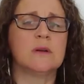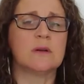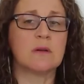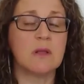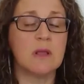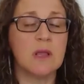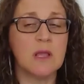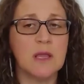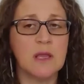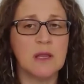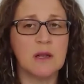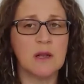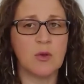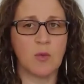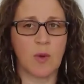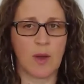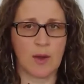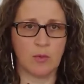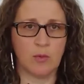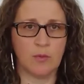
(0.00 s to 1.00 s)
really
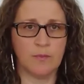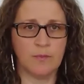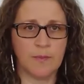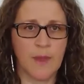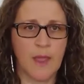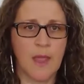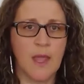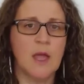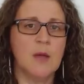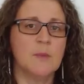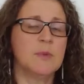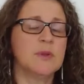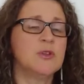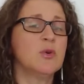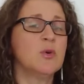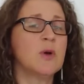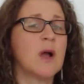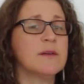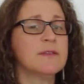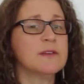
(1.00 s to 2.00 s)
well, but you
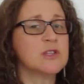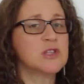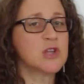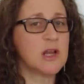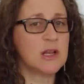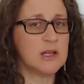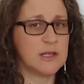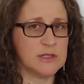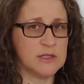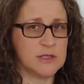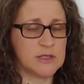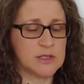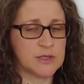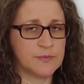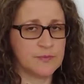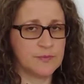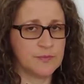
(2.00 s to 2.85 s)
have a challenge.